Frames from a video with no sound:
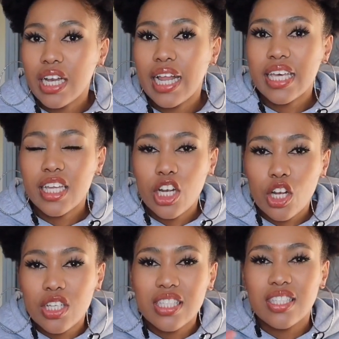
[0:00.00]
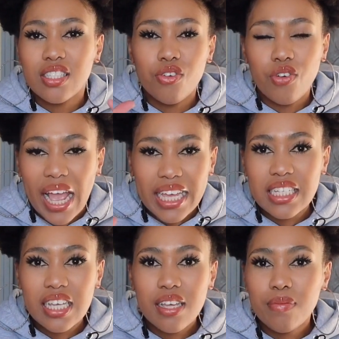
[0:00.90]
Like, it looks
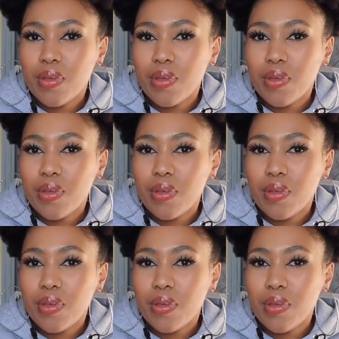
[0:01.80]
raggedy.